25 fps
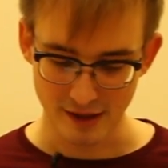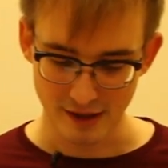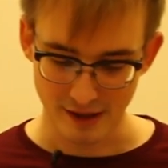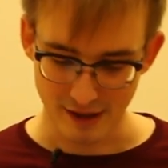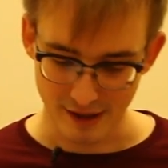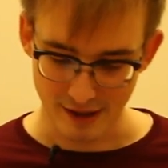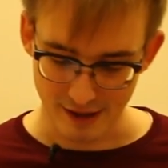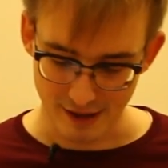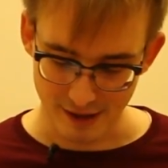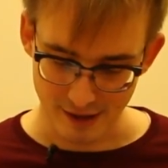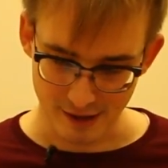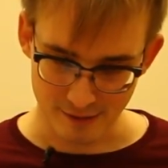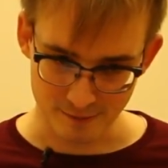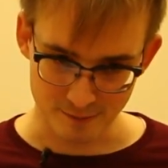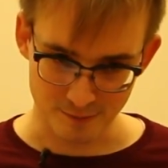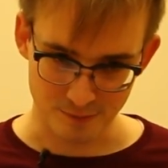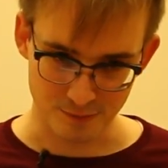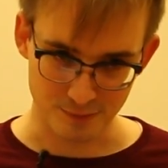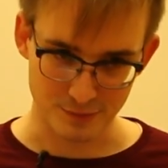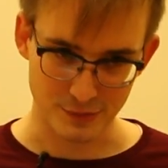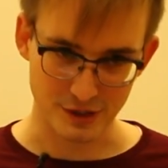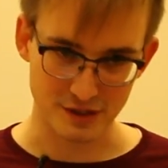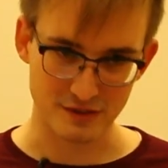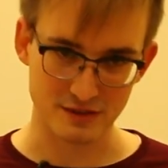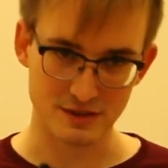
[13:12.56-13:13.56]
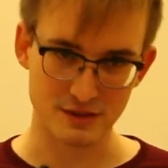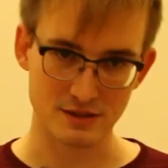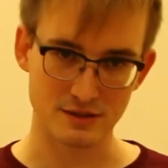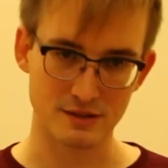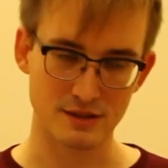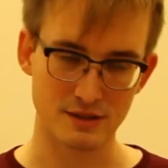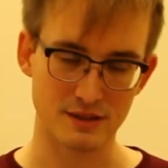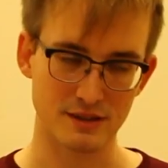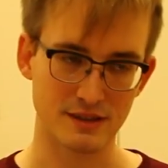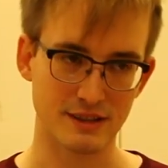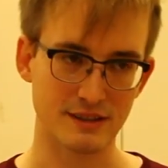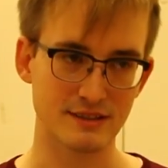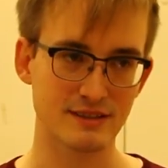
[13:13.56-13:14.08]
But
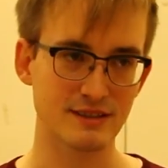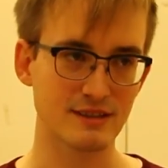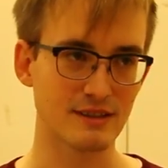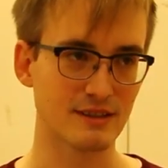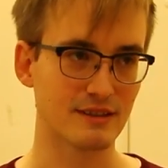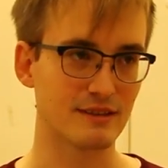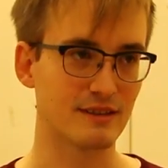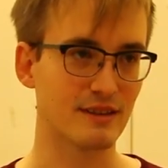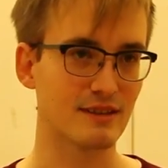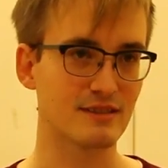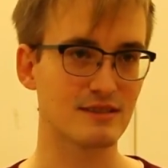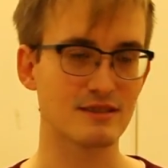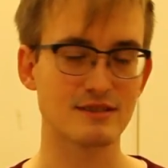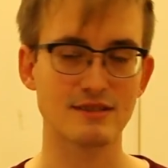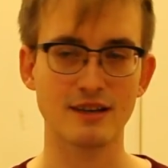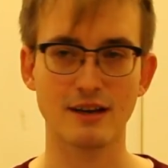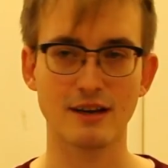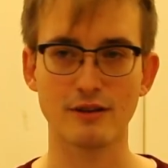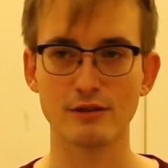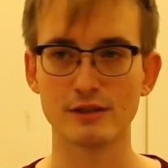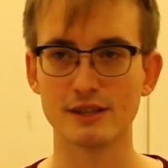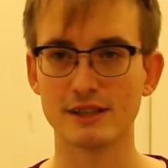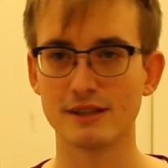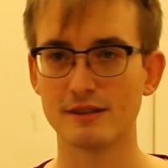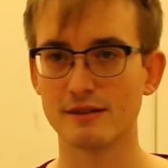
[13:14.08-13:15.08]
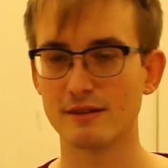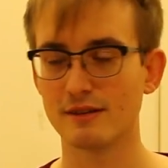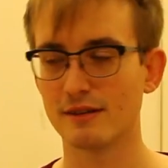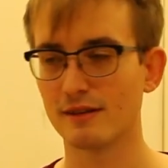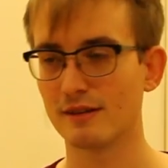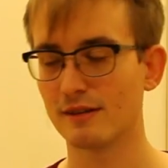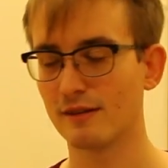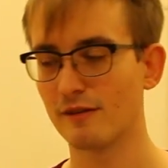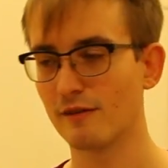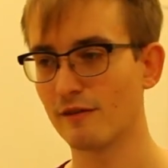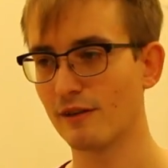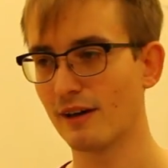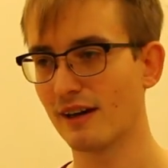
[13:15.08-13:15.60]
it didn't necessarily,
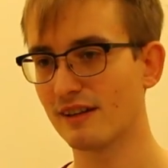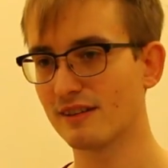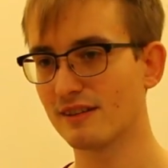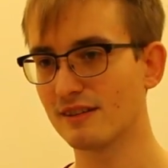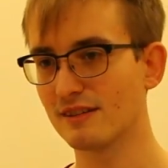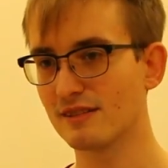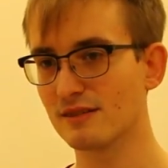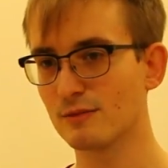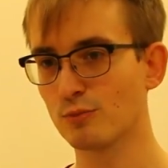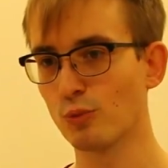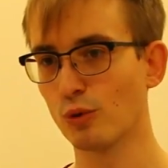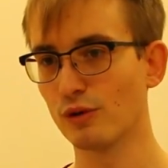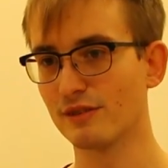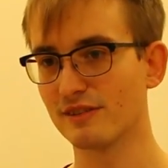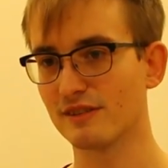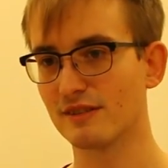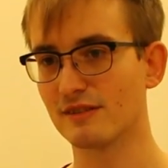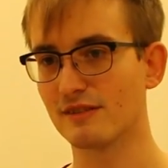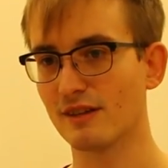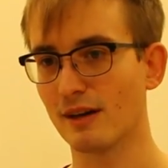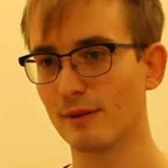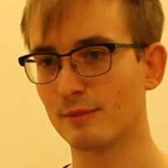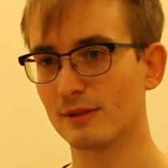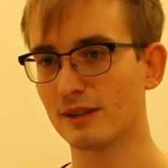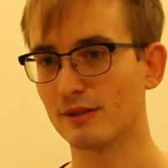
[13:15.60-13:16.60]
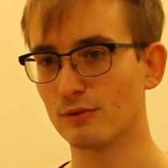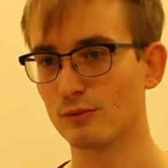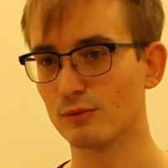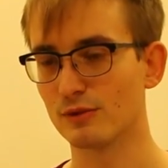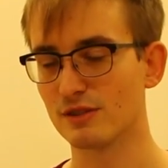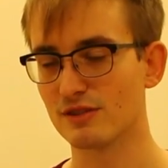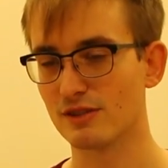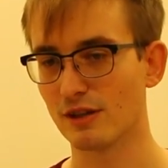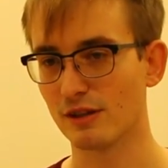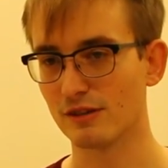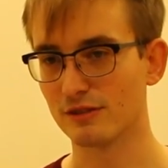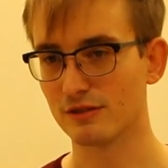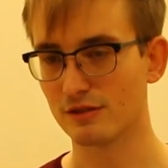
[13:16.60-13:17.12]
at this point in time, didn't
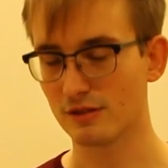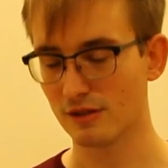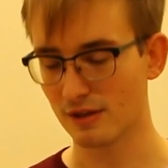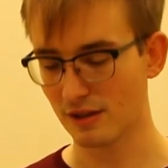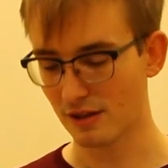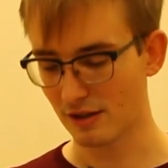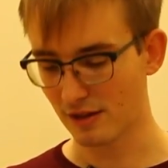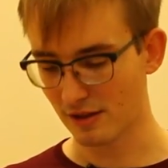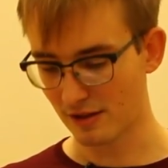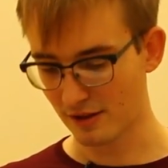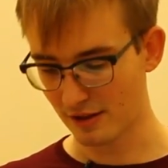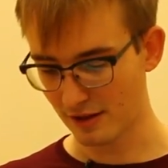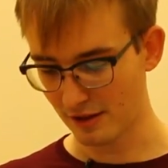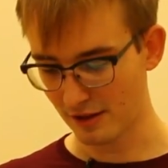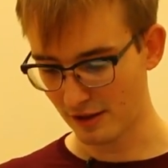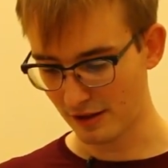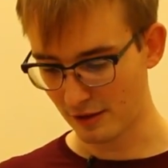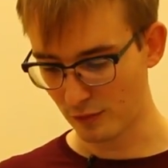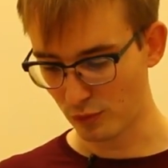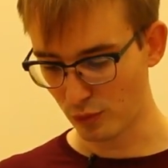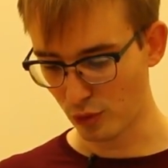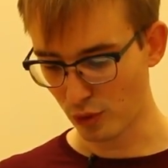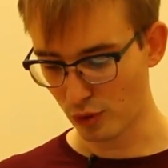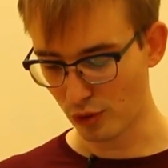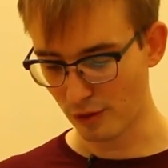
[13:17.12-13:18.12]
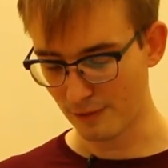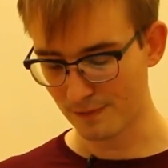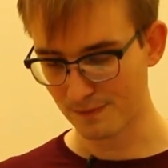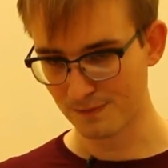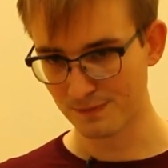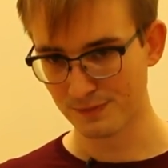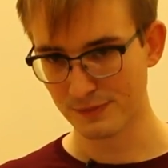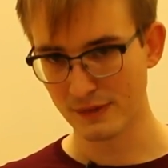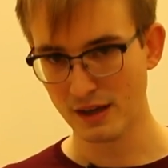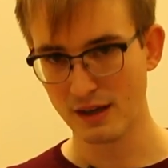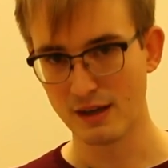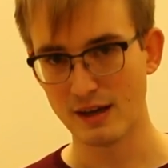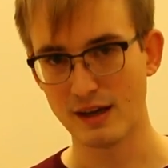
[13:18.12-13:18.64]
result in war.
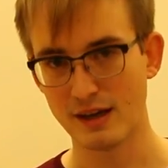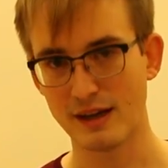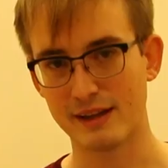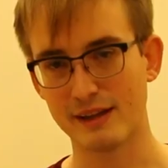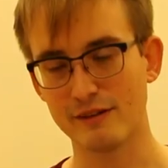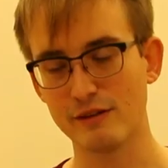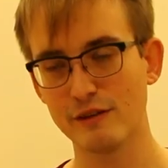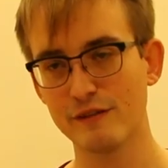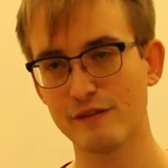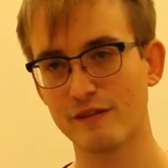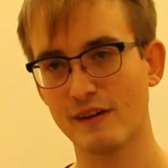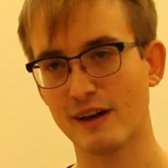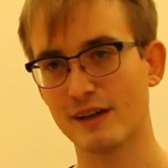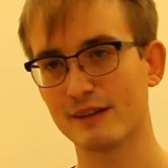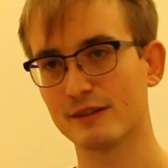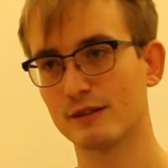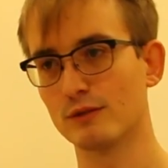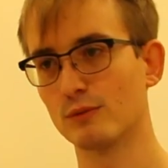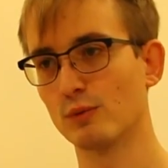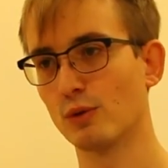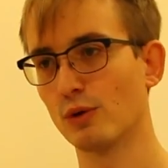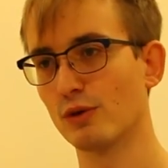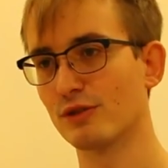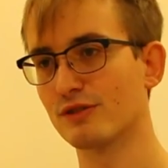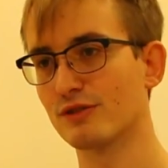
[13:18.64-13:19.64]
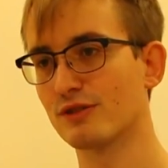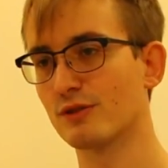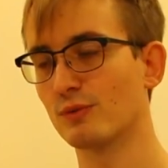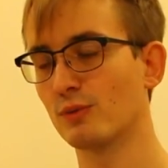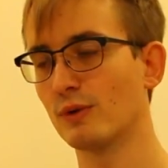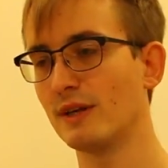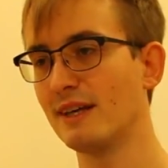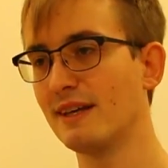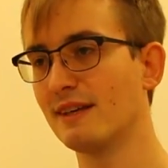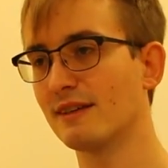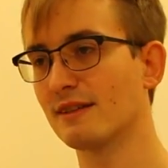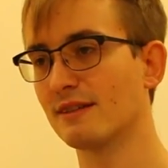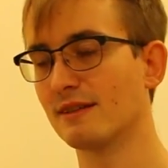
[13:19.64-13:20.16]
Another factor was the
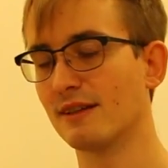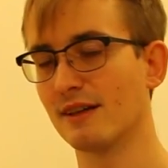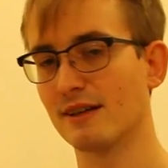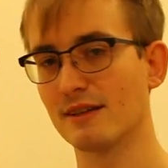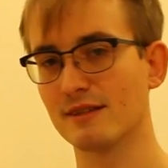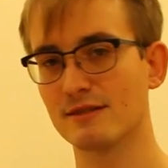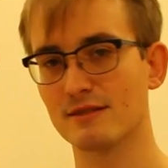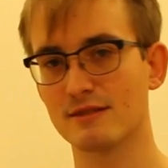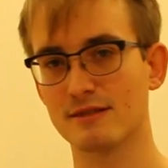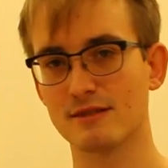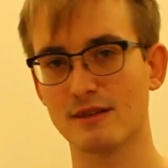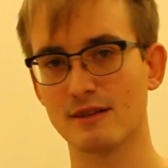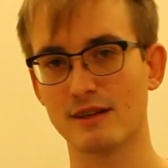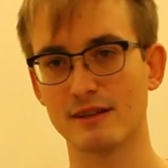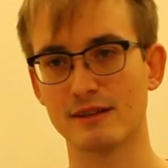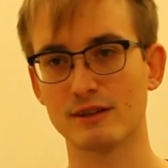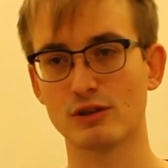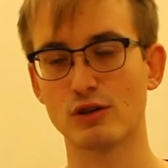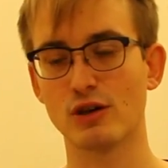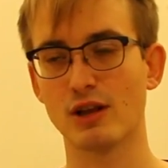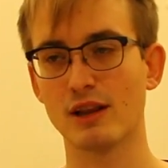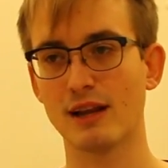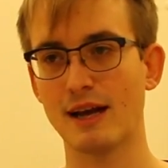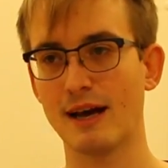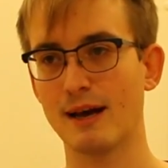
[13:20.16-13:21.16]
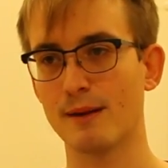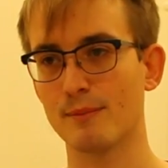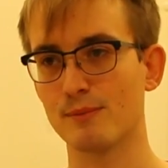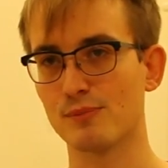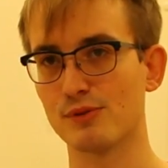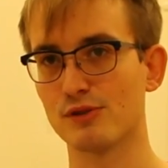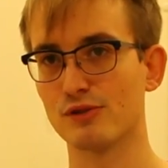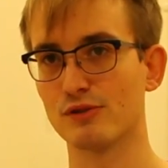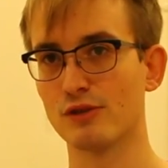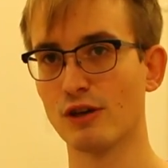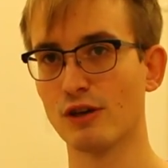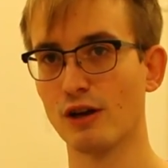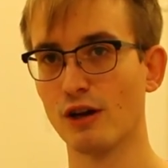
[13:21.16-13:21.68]
weakness and the
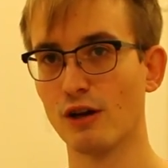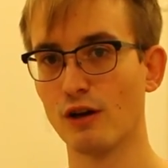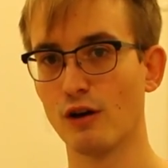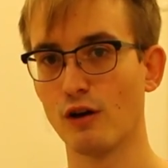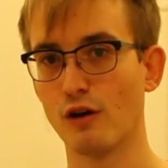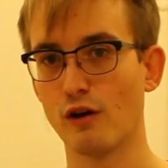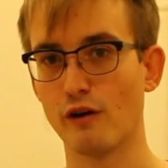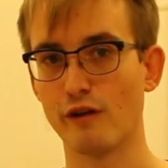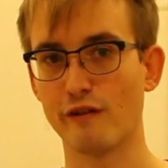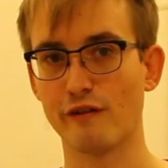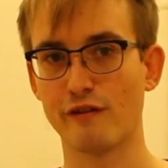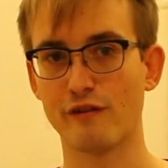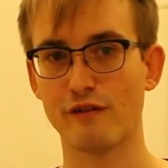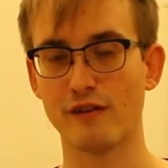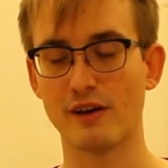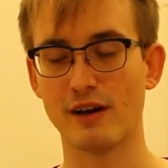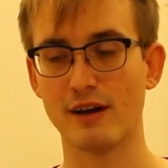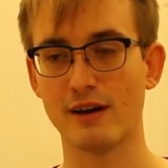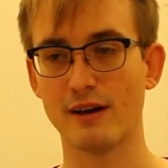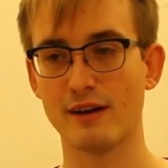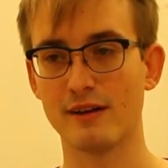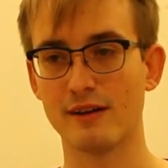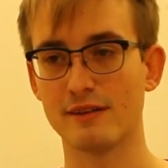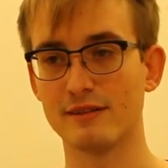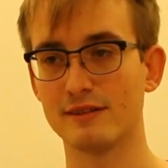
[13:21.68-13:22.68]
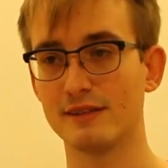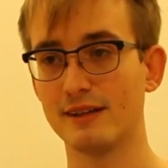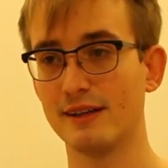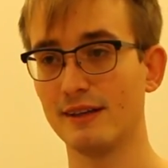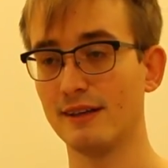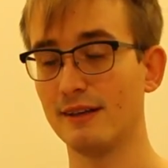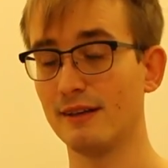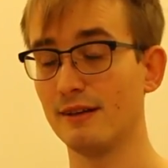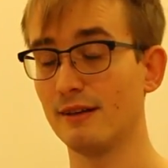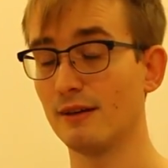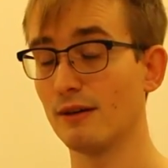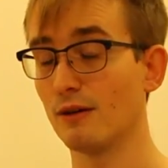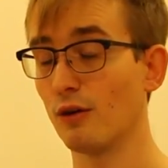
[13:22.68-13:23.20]
collapse of
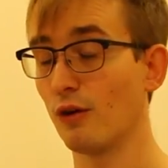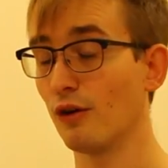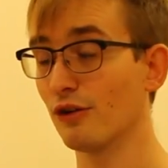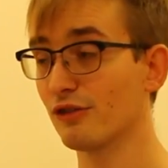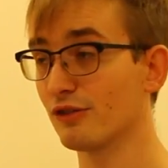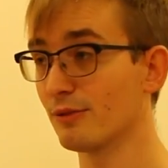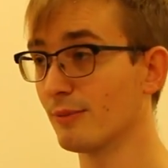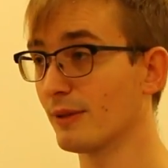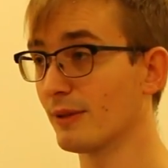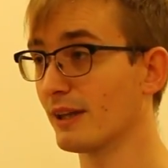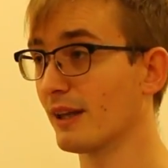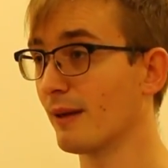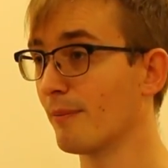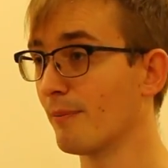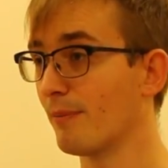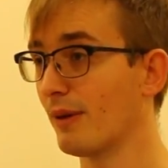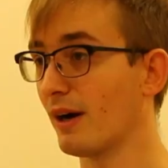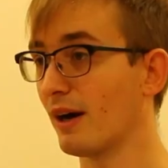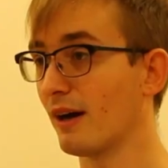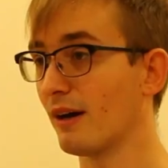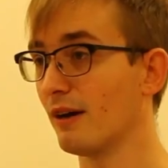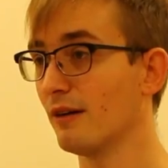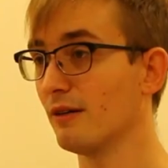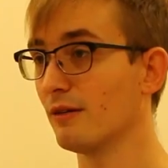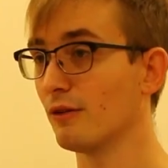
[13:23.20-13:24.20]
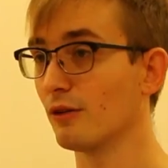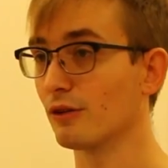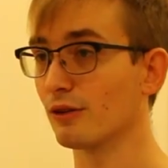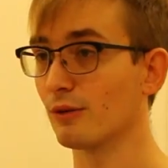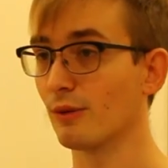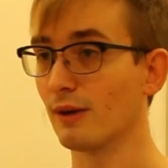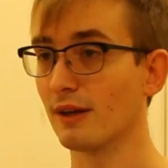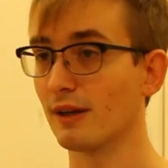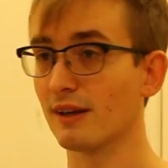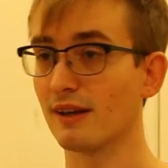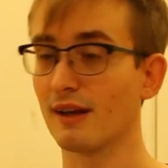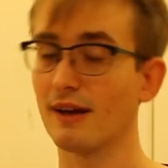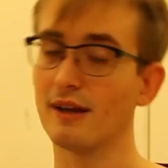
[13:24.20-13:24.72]
the Ottoman Empire on the
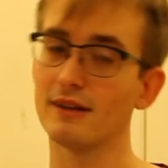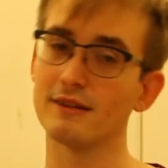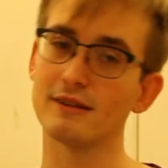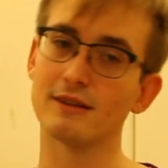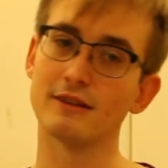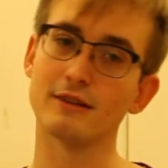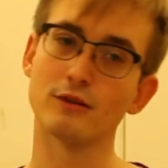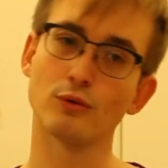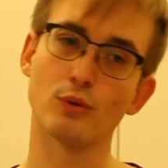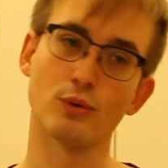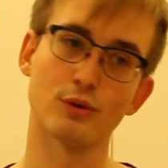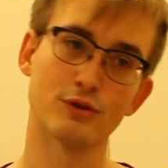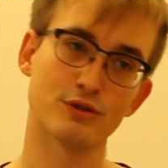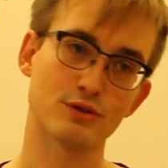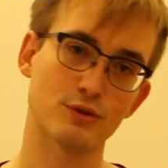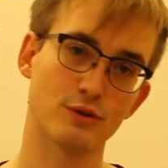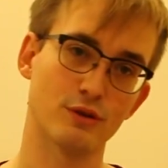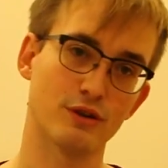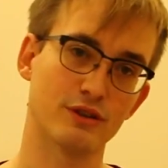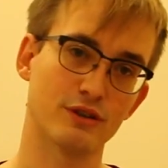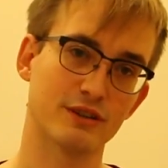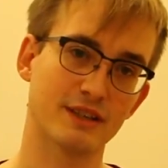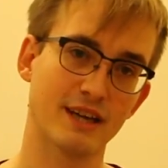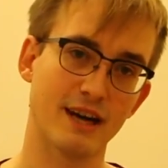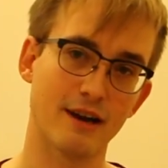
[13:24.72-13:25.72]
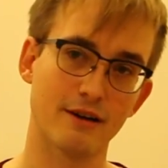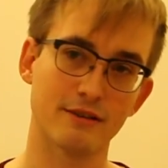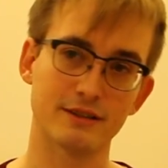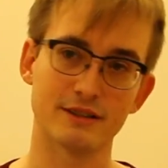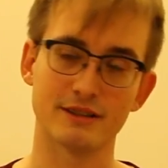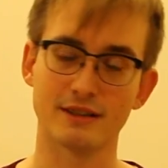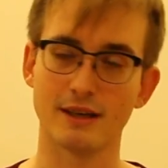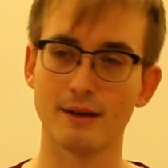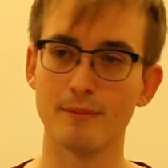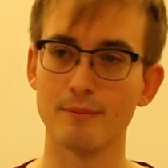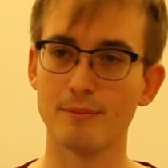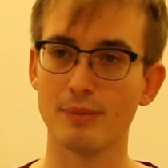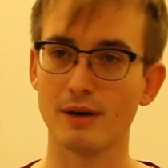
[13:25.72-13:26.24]
one hand and the
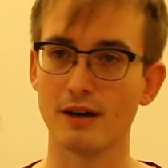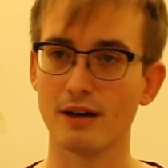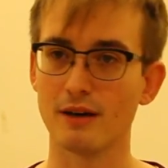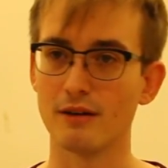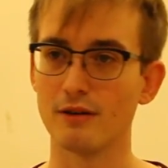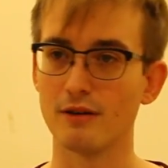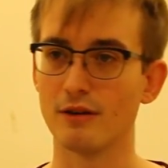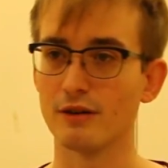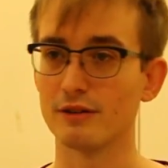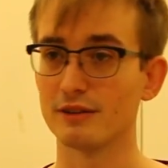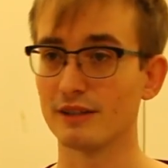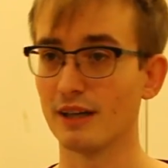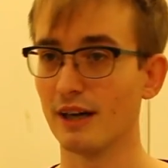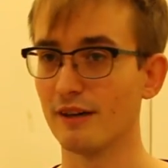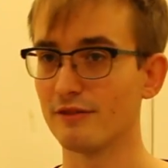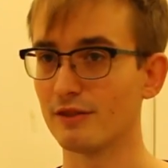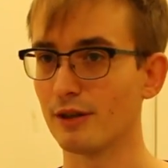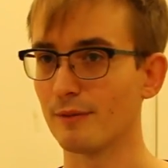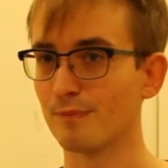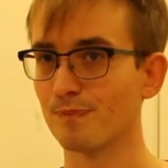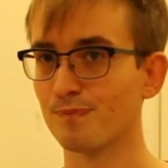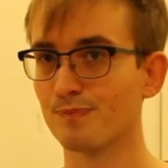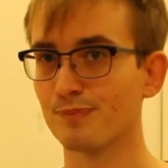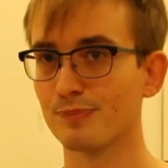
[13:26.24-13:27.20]
Austro-Hungarian Empire on the other,